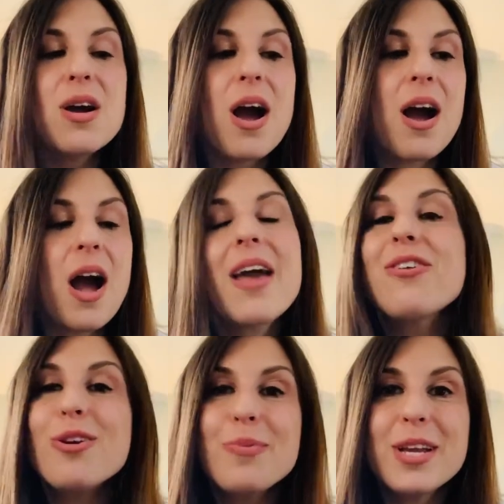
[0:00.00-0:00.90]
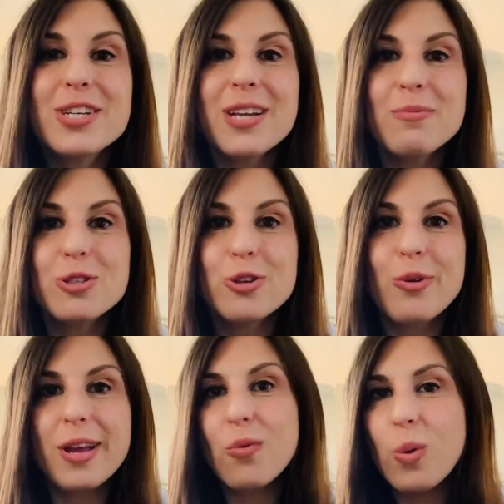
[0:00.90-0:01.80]
uh, I thought it would be a good time to do
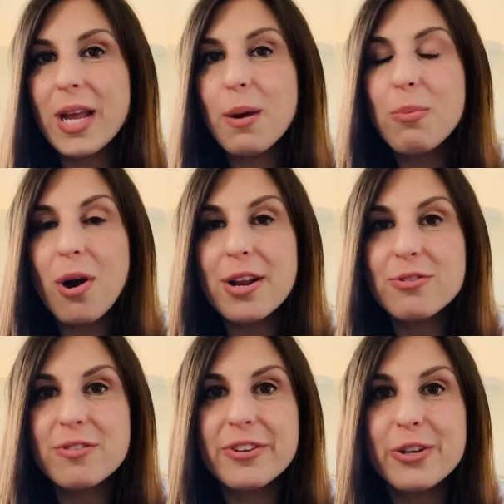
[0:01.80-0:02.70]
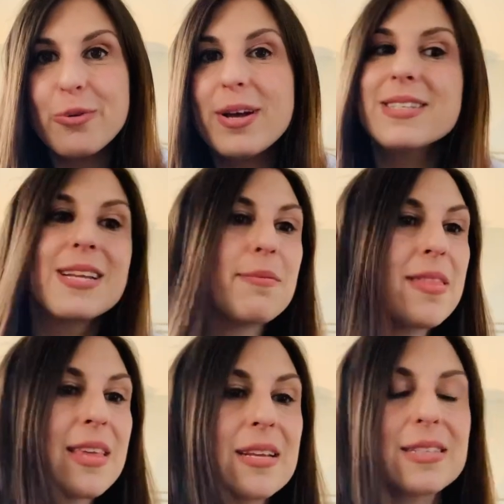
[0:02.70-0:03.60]
a quick product review on some of
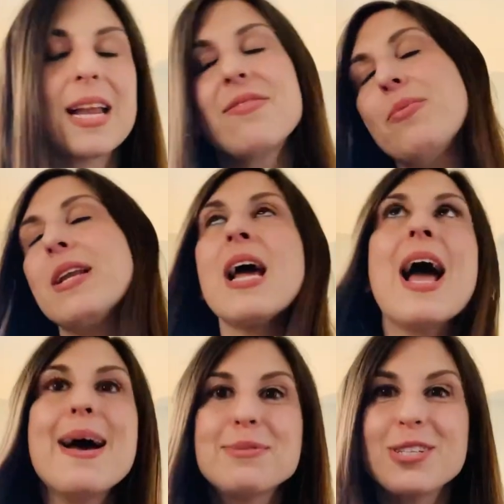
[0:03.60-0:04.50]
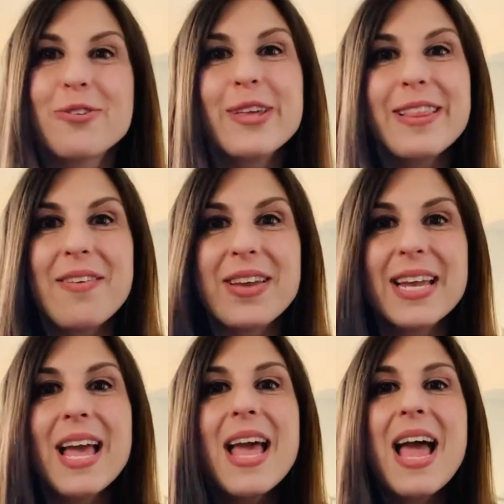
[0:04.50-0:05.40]
the things that I've been absolutely
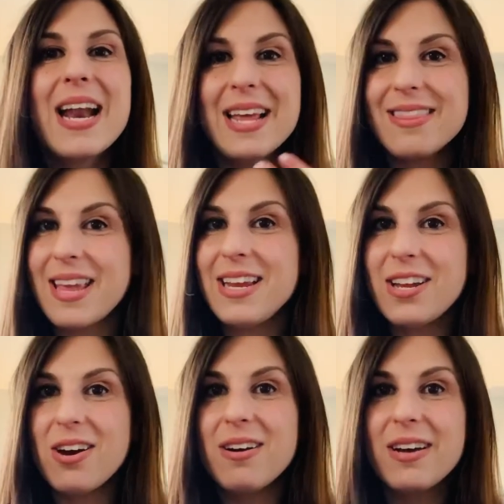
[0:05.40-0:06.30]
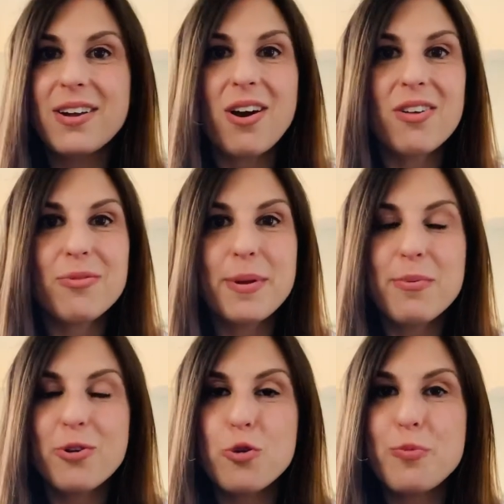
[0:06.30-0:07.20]
loving. And I thank y'all and all the
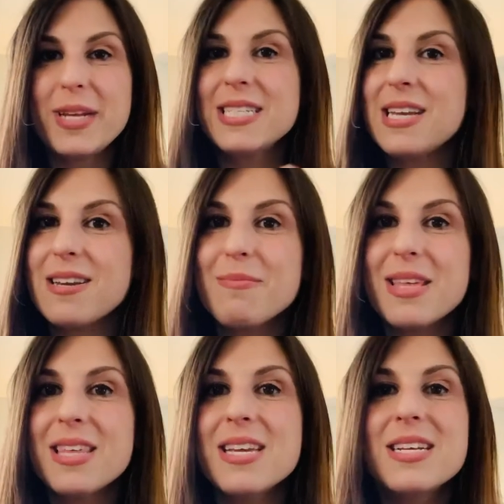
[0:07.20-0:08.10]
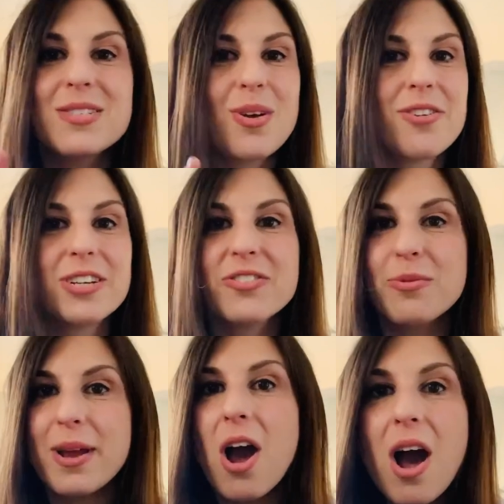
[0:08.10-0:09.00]
people who have been sending me things, whether it's for
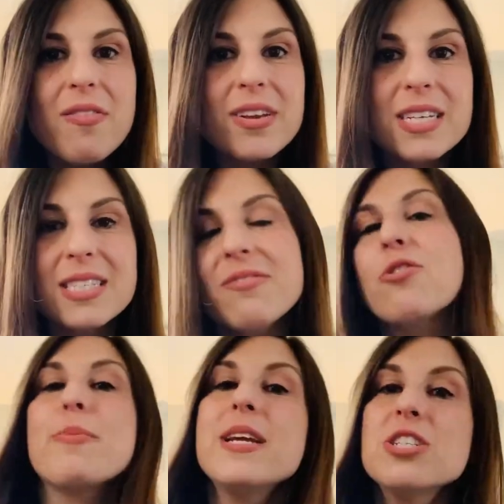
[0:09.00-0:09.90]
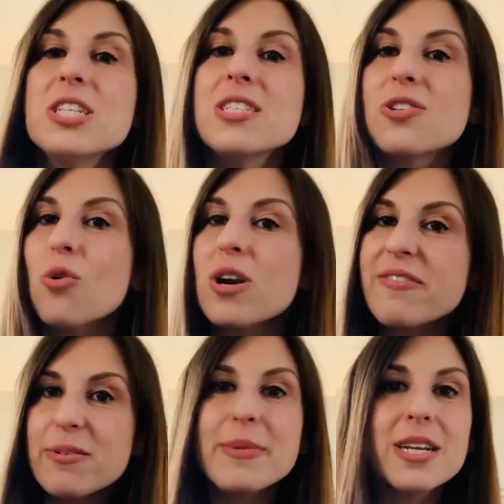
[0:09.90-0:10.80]
my office and for patients or
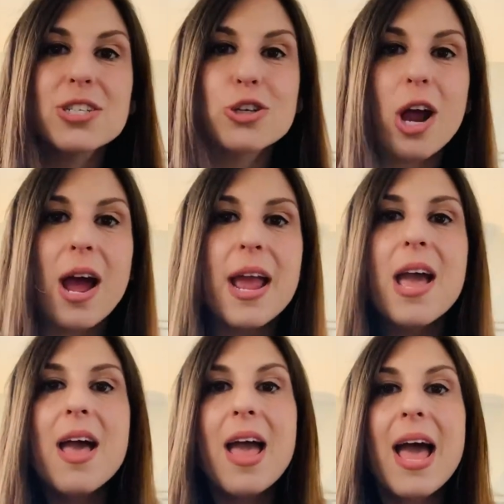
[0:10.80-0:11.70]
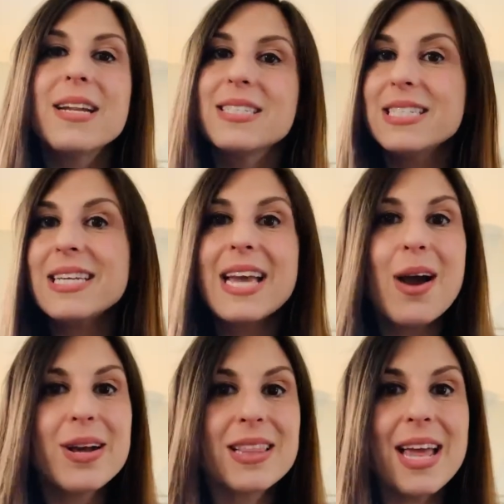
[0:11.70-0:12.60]
for me to try and see
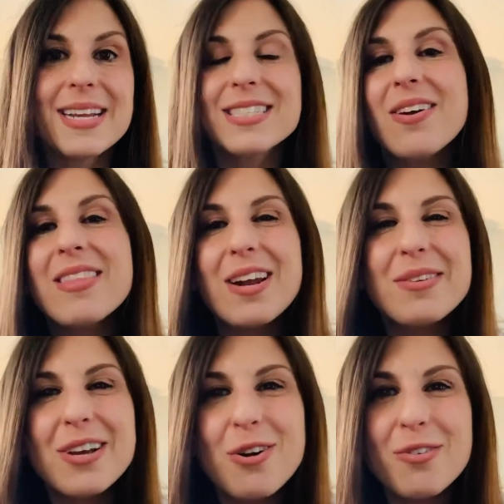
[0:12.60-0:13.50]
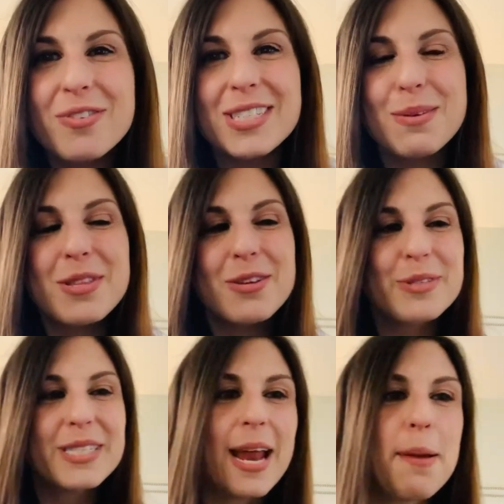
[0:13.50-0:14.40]
how I like. So I thought I would go over some of those
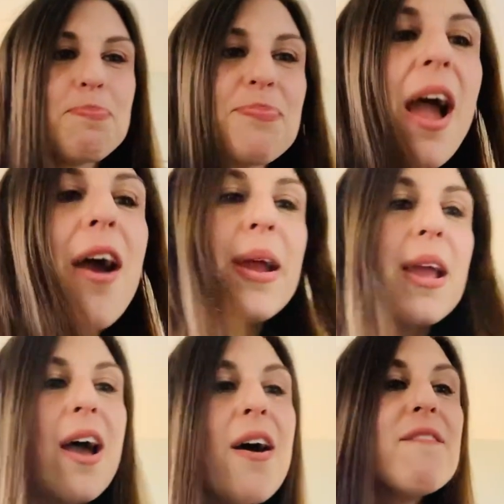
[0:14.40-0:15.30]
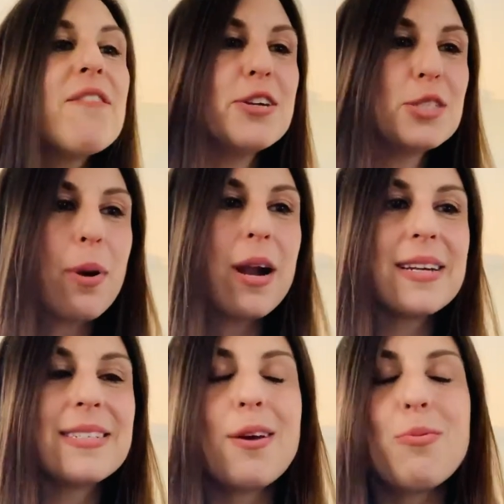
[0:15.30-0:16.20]
today. All right, First
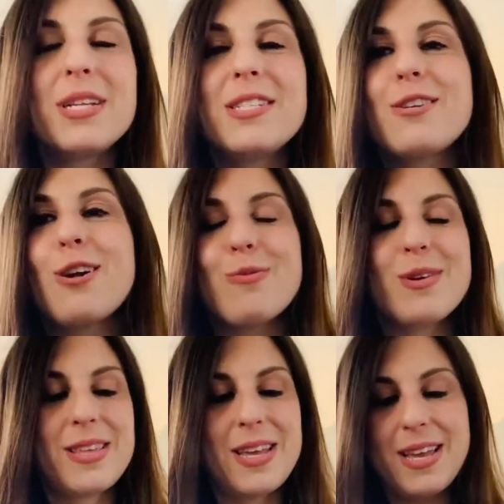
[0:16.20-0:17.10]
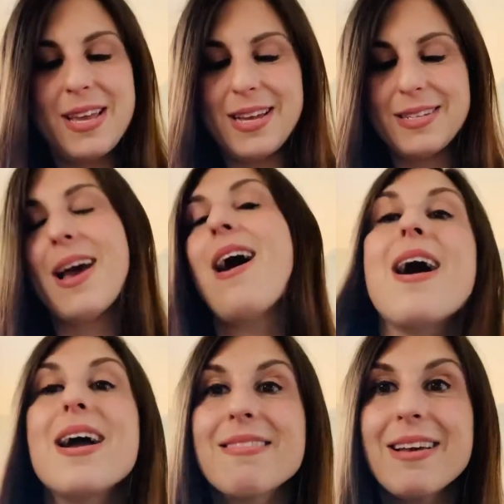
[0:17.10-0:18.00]
product I wanna start with is
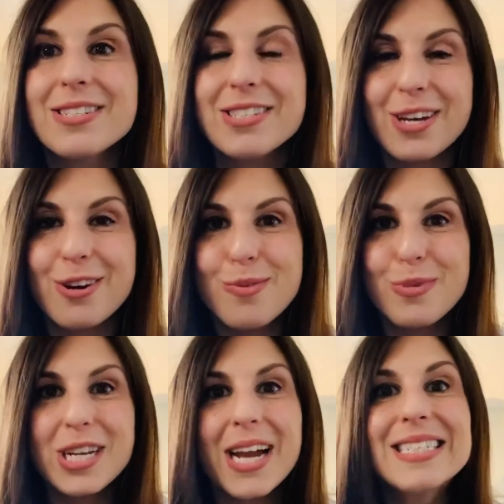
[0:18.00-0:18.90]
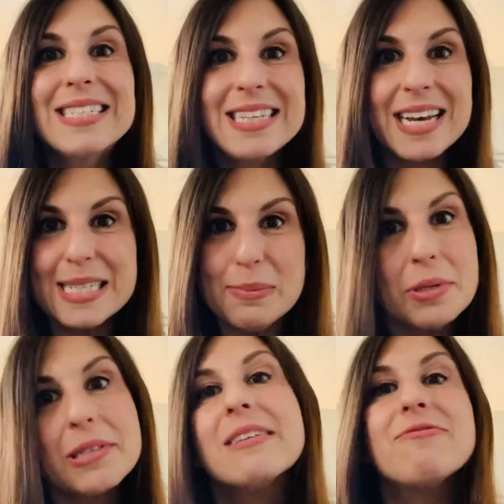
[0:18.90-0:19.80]
eyelash serum, which I
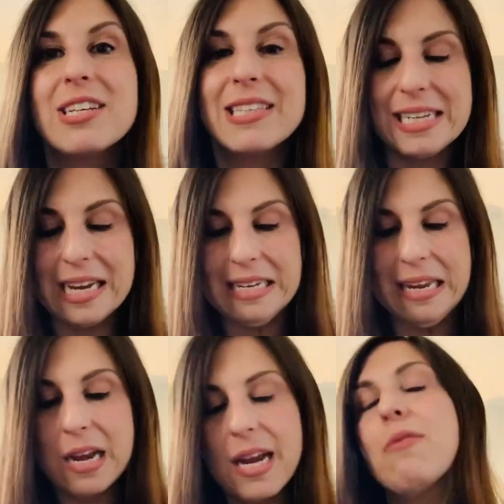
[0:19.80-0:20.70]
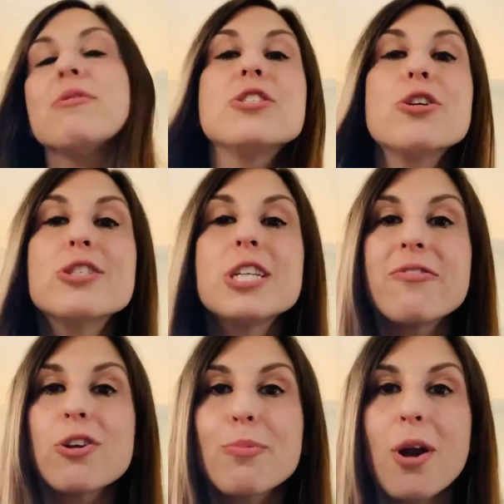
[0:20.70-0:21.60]
desperately felt like I needed. I was searching
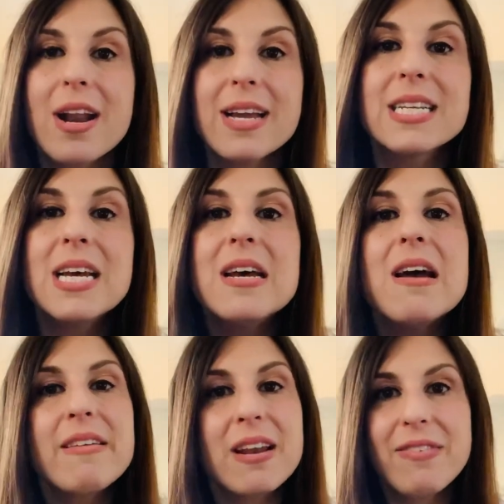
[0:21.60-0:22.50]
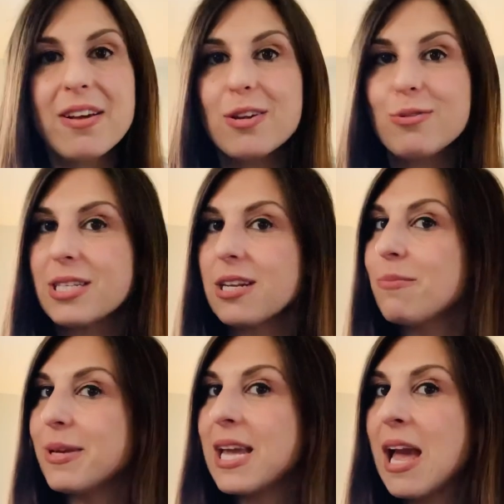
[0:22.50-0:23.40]
for a product that I felt like was gonna
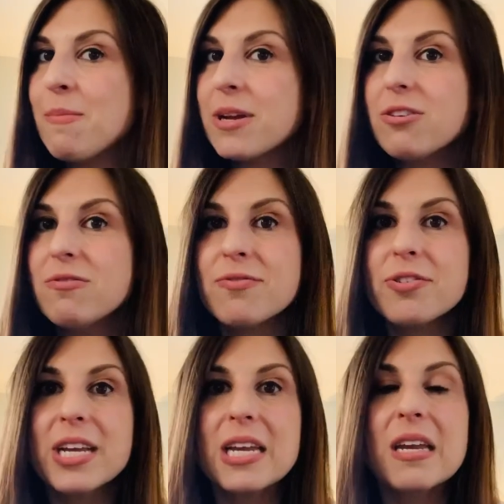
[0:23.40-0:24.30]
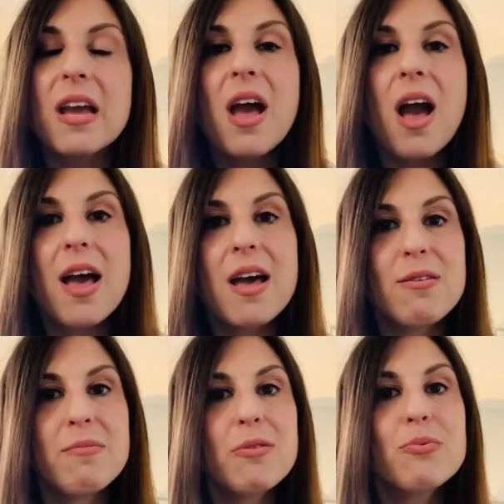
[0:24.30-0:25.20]
be chemical free
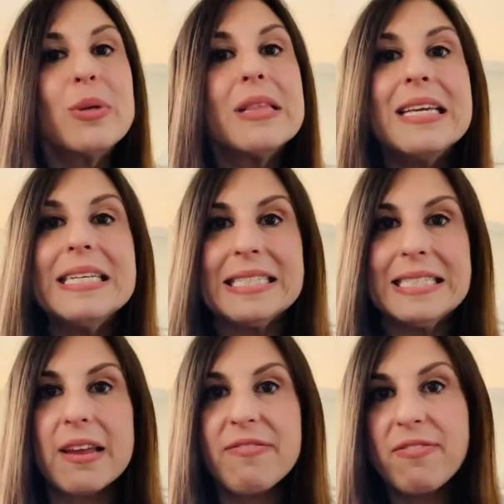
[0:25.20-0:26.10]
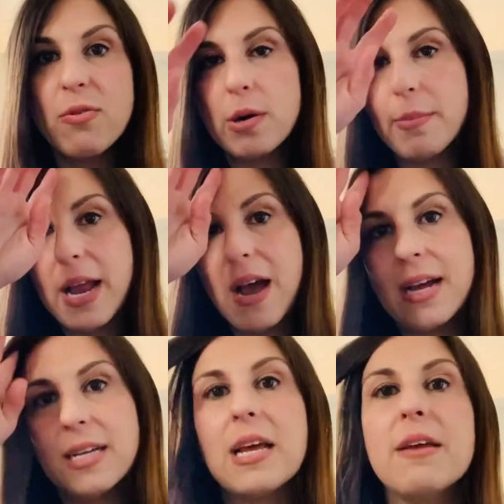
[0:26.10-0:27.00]
um, and really safe for my
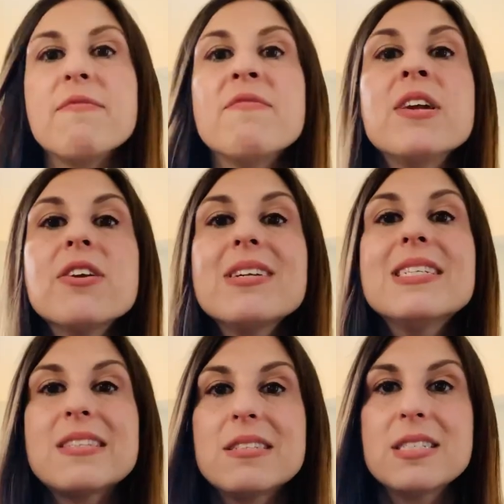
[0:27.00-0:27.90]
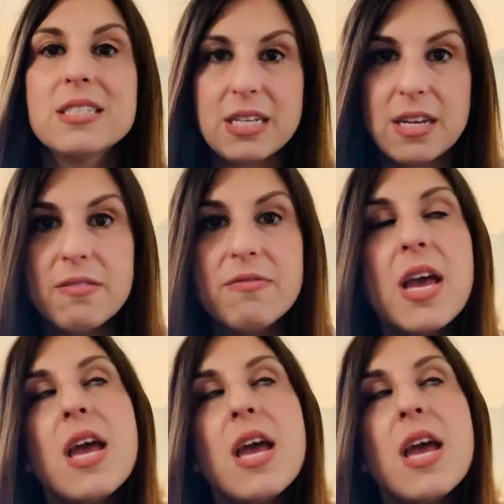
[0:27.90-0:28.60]
eyes. I'm very sensitive